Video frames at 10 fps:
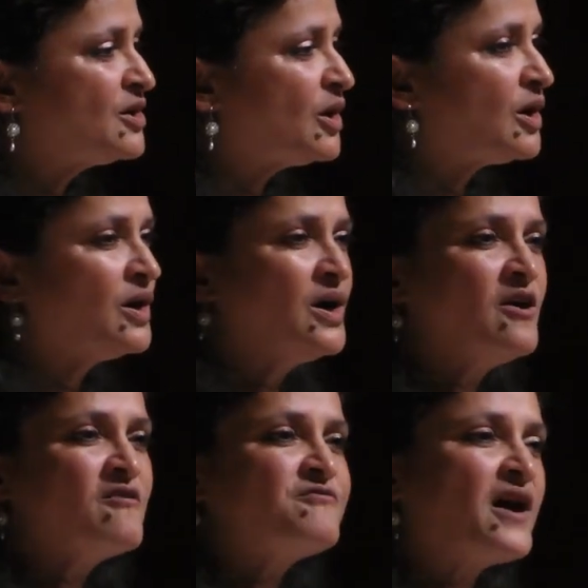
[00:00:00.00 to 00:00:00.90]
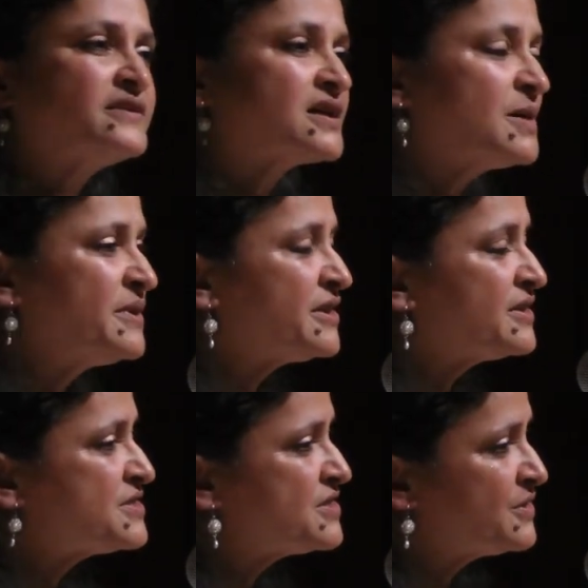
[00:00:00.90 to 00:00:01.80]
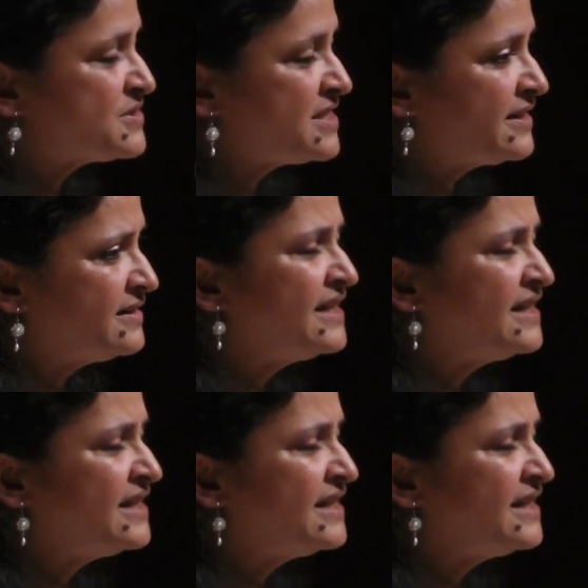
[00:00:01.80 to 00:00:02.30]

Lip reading: your father committing suicide.